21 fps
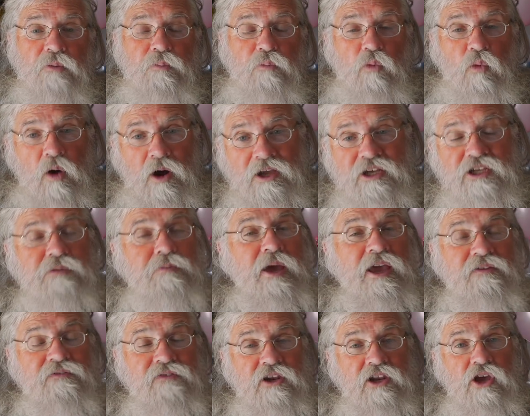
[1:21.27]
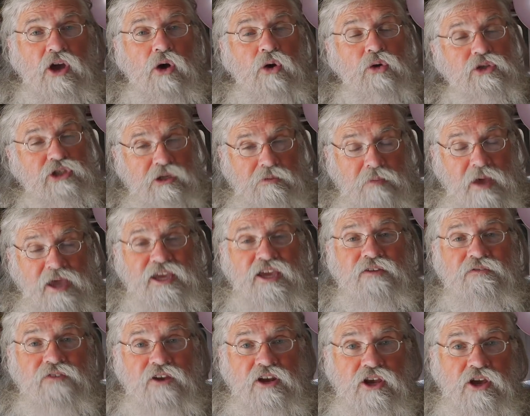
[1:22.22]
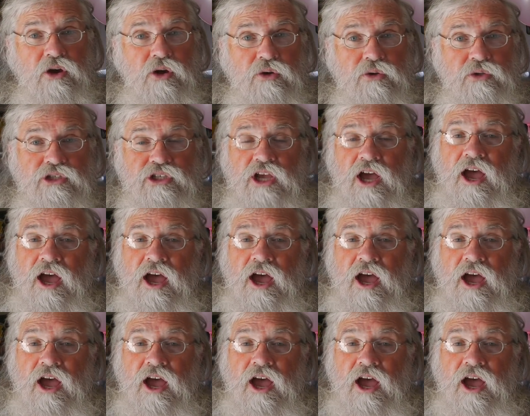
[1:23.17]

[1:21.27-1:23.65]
wanting to make videos and making videos,